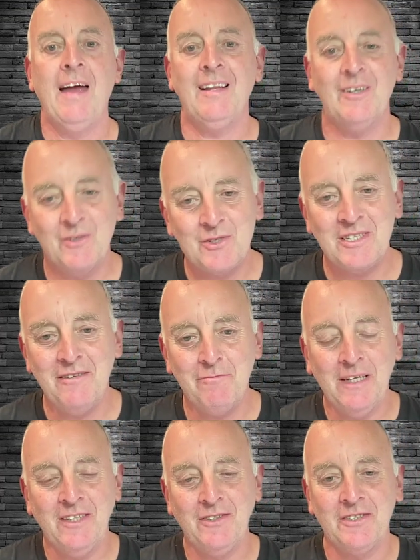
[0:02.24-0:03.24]
Hello, oh,
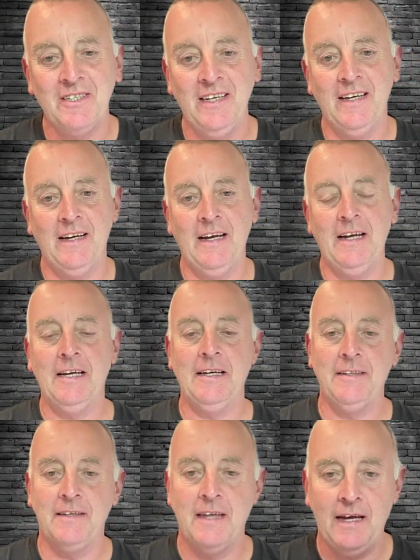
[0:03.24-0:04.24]
Steve Mills here,
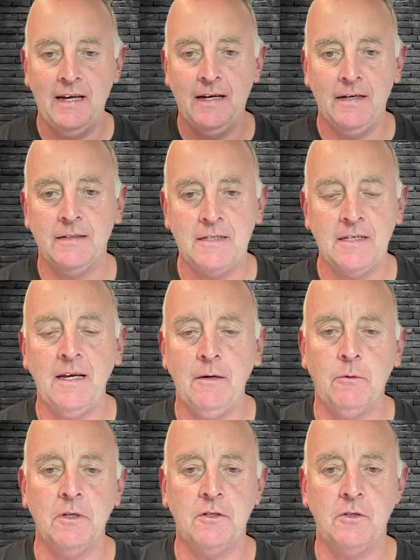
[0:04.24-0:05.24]
and uh, today
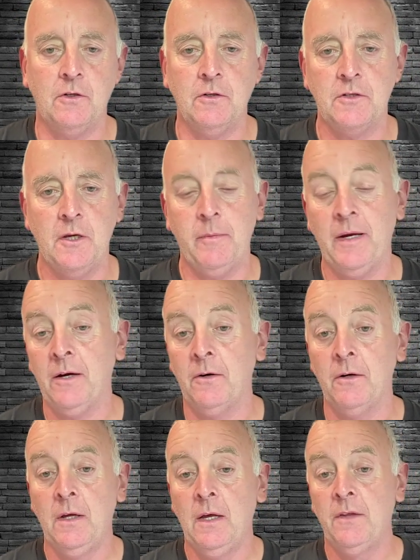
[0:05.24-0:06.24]
I want to talk to you
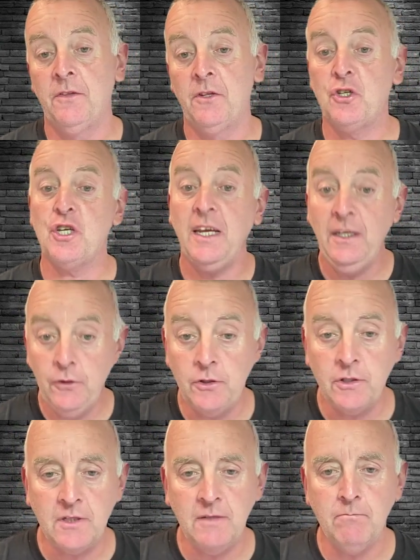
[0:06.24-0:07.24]
about the
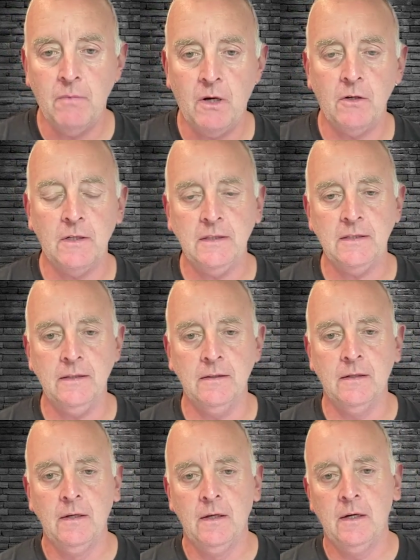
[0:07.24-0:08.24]
changes in marketing.